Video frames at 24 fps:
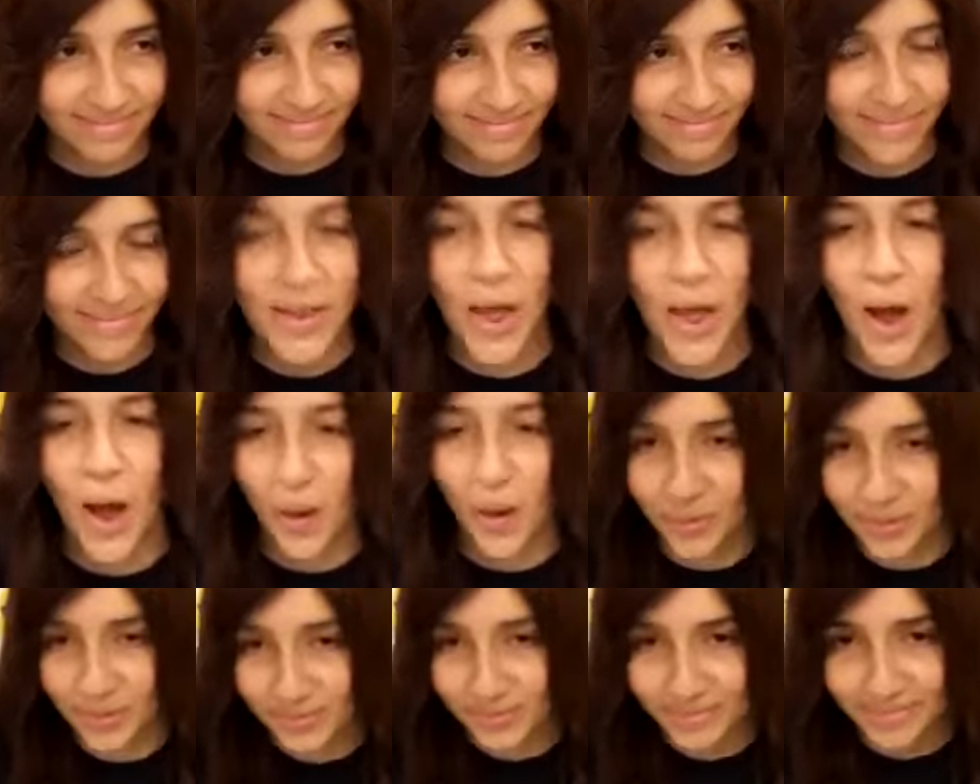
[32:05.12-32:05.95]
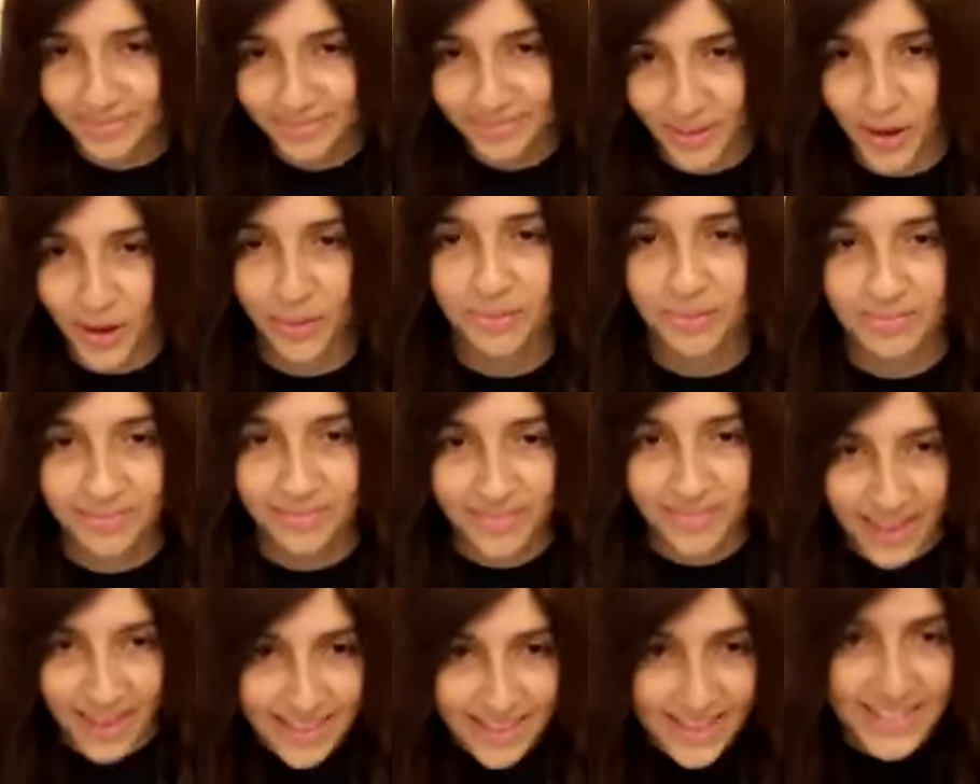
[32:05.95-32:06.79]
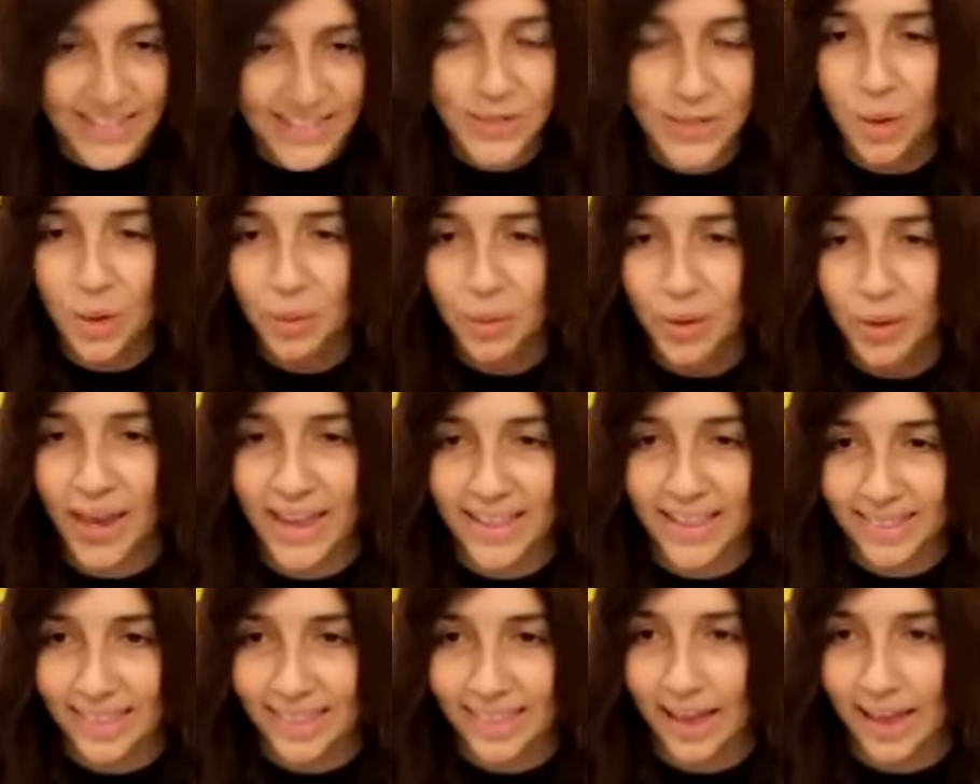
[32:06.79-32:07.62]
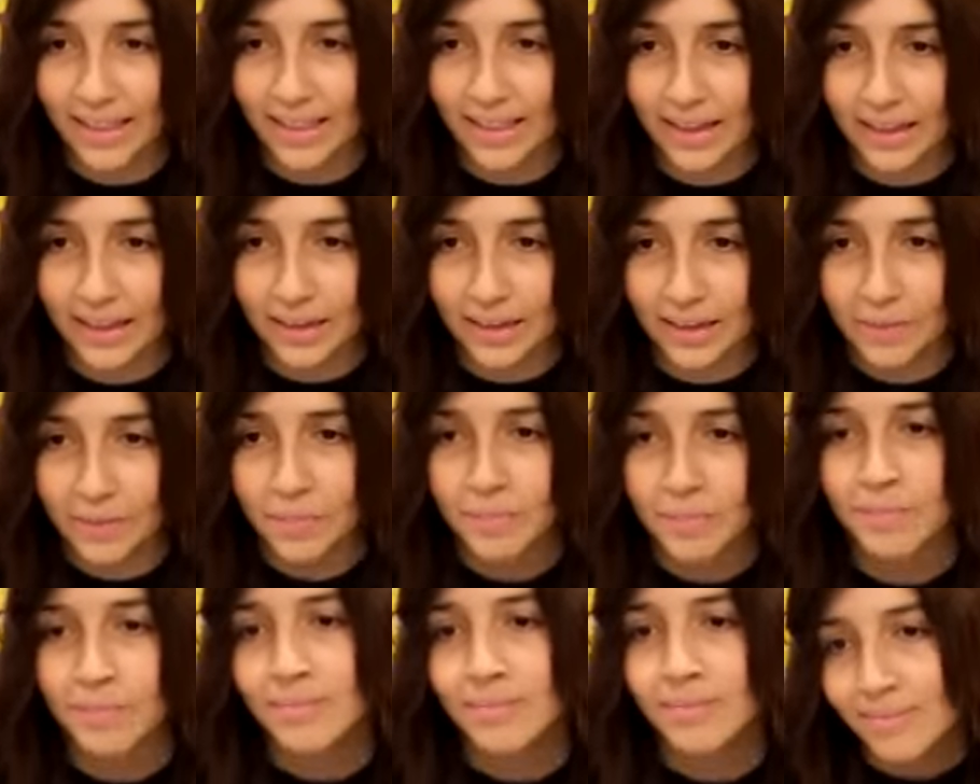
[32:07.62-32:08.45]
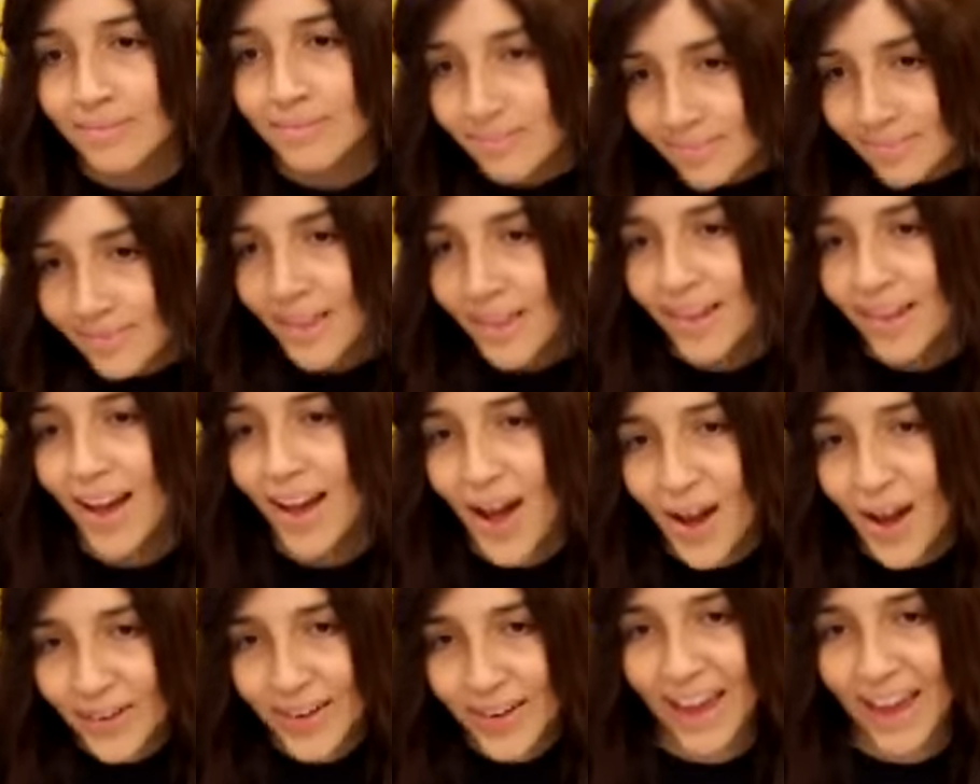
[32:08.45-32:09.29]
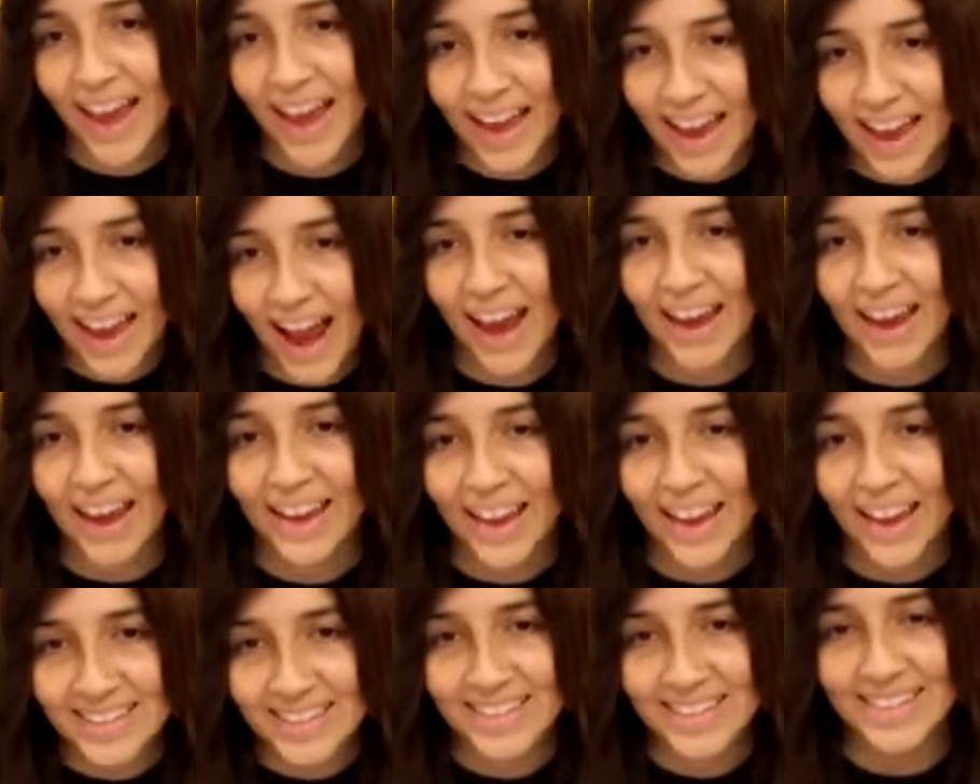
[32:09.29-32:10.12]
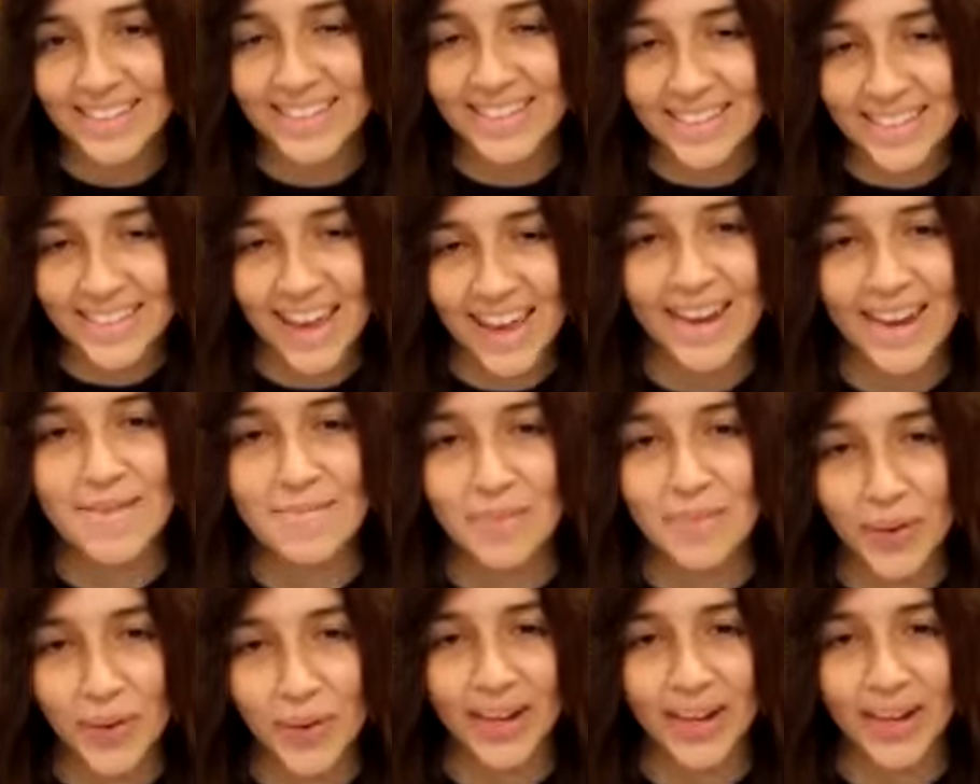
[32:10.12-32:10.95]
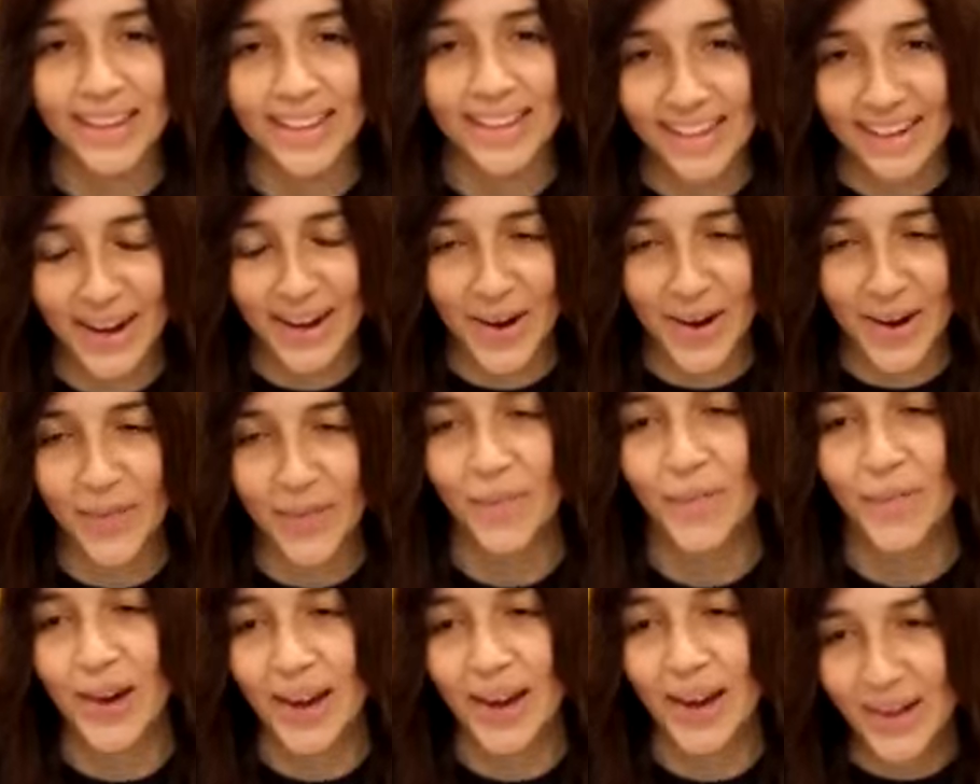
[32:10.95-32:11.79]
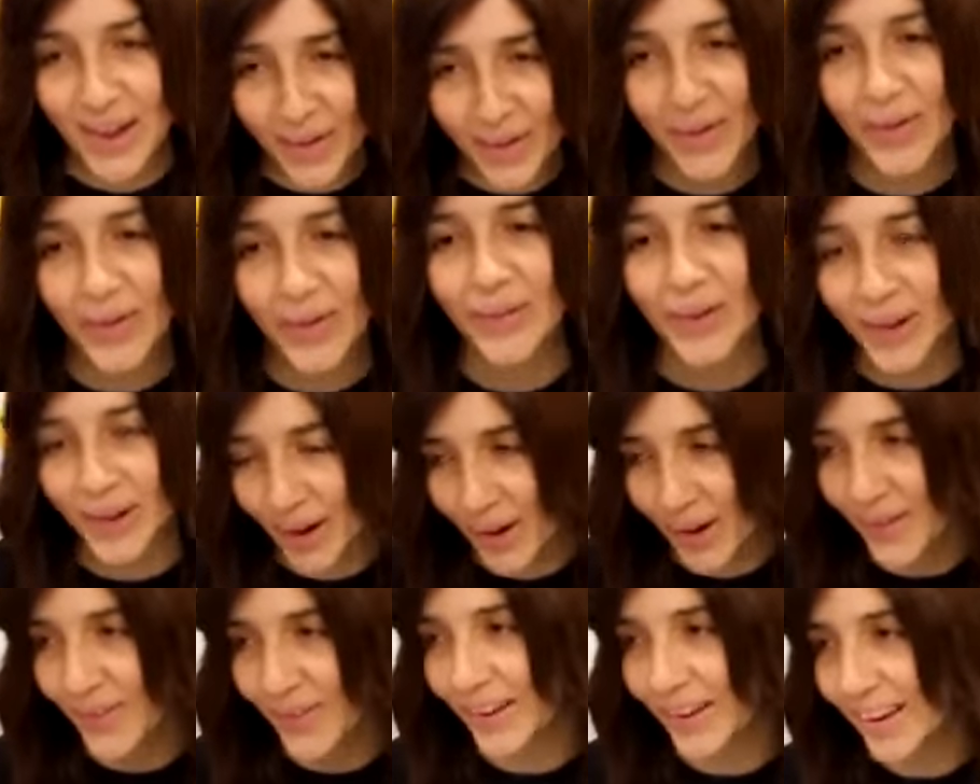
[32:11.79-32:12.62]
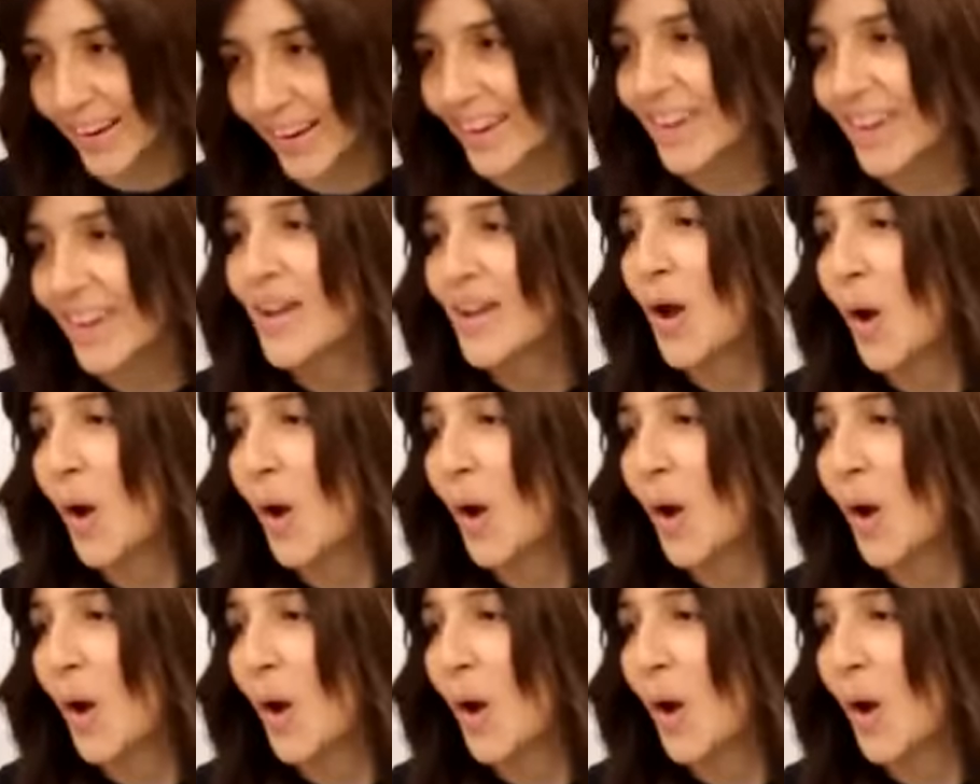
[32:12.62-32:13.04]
No. And this is where we hit that, like, okay, I guess this is getting more clear. We know where we're going.